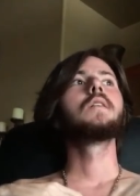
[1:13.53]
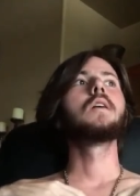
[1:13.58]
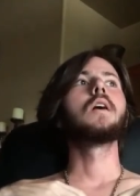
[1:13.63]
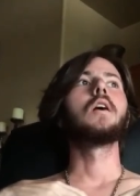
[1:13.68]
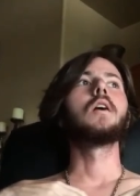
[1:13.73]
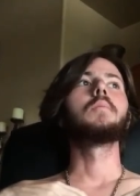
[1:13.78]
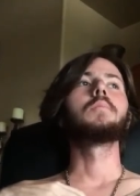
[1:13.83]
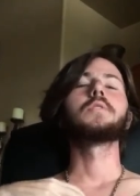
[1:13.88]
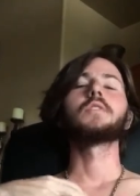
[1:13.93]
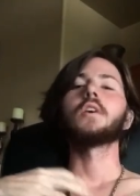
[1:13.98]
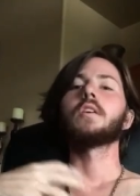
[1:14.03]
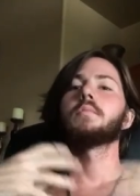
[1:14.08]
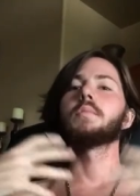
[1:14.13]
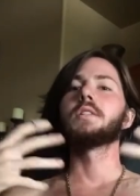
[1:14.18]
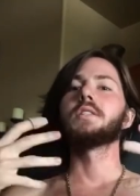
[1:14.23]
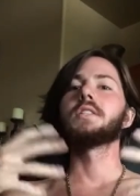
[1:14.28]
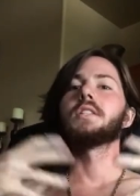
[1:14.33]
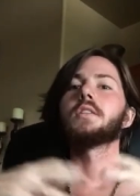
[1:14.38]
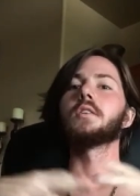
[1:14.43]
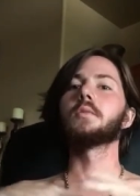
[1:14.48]
um, so I've been
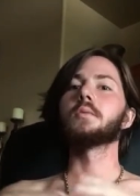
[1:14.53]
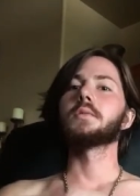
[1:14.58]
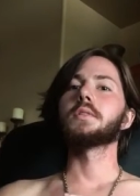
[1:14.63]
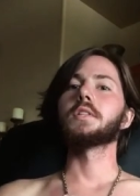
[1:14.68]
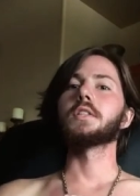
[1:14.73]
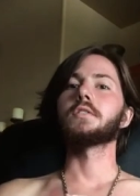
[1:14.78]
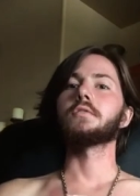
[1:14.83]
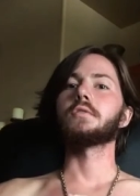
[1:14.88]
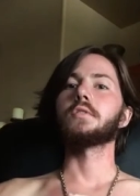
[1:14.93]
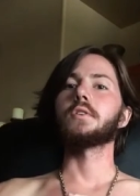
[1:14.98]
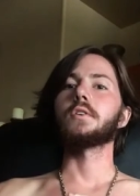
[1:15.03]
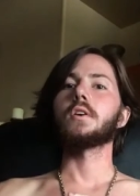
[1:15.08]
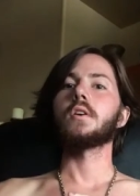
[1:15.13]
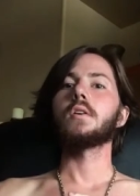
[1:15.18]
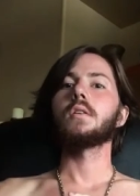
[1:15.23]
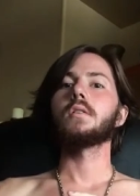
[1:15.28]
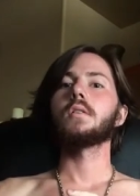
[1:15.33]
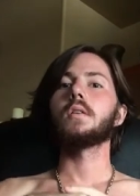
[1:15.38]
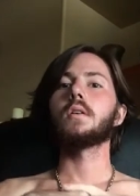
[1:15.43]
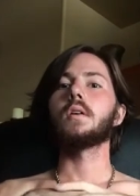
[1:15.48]
dealing with this for
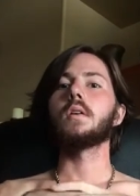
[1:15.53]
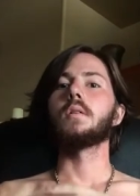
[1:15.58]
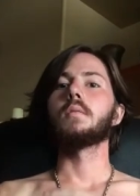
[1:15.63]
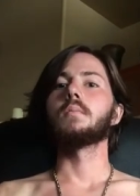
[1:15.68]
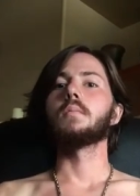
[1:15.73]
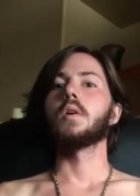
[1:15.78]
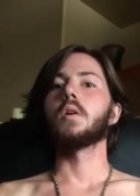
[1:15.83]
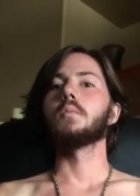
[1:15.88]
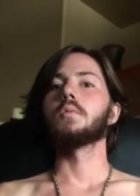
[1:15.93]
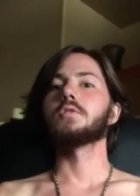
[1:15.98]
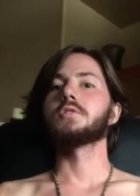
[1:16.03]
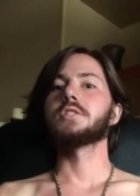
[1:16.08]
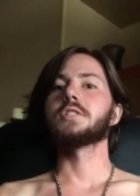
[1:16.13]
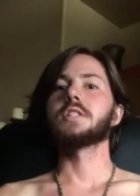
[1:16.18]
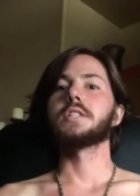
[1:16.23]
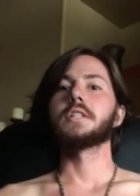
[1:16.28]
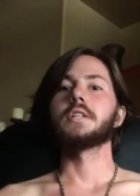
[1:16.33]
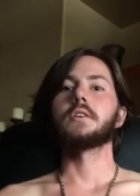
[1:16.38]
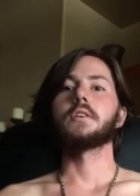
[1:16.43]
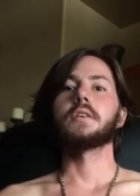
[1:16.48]
um, almost a
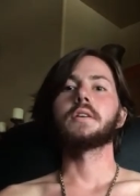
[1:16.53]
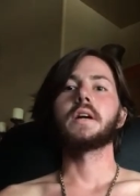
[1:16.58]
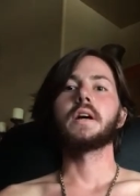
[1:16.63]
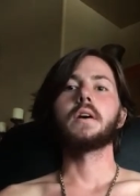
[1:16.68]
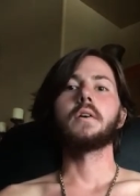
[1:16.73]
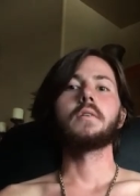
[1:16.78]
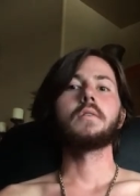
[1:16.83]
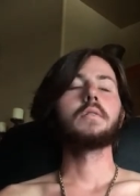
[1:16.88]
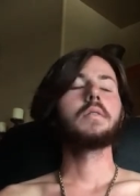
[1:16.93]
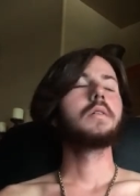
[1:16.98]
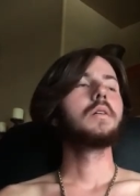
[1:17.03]
year now,